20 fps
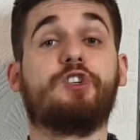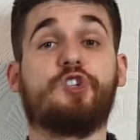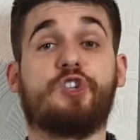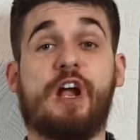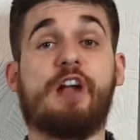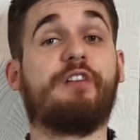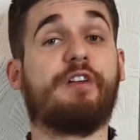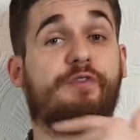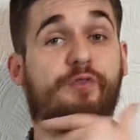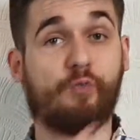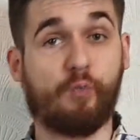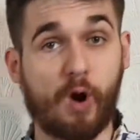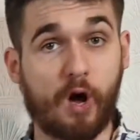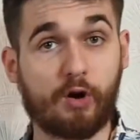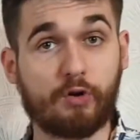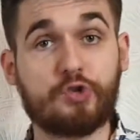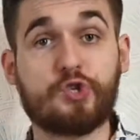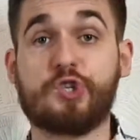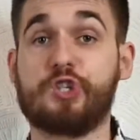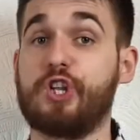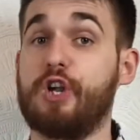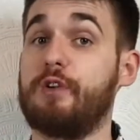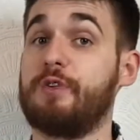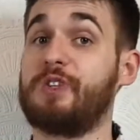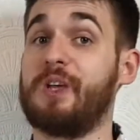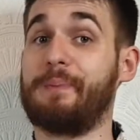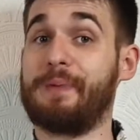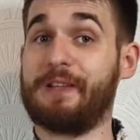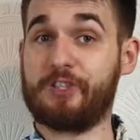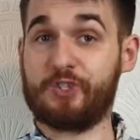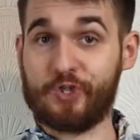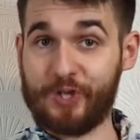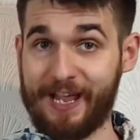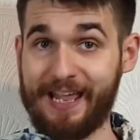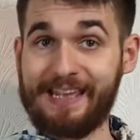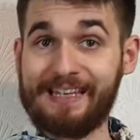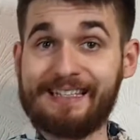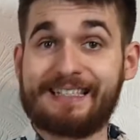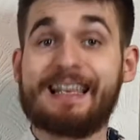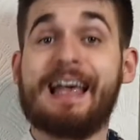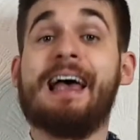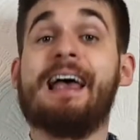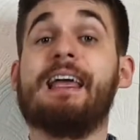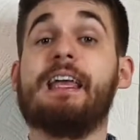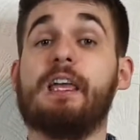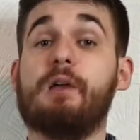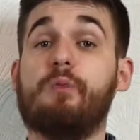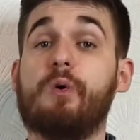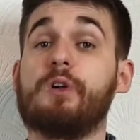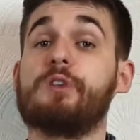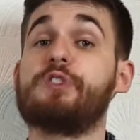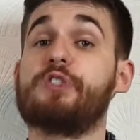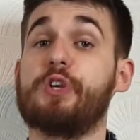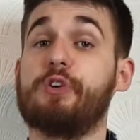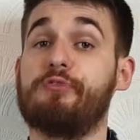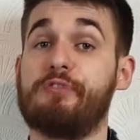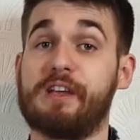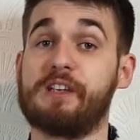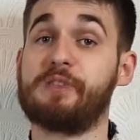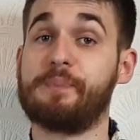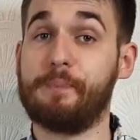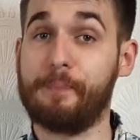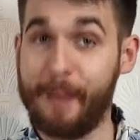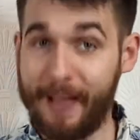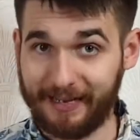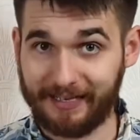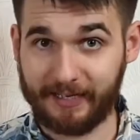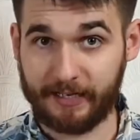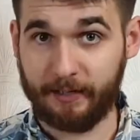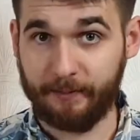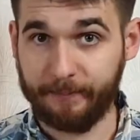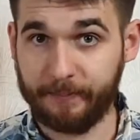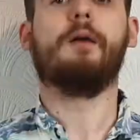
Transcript: Sheriff Walsh turns up at Jane's. He wants to arrest Becky.